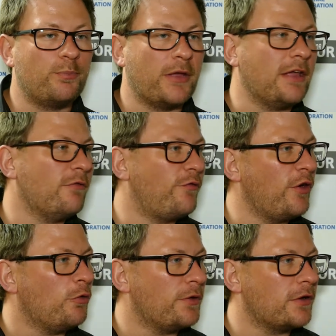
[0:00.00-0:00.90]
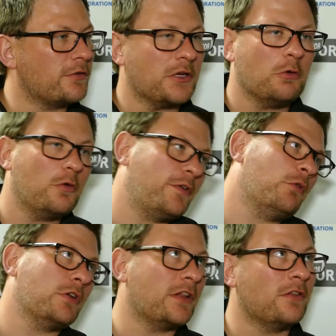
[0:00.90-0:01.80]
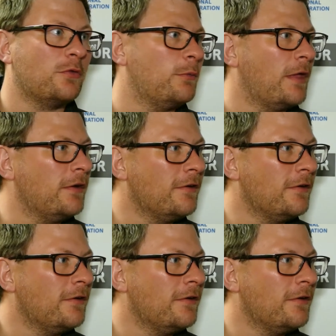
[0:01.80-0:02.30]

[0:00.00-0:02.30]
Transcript: beating Phil because I know what Phil would have done to him then.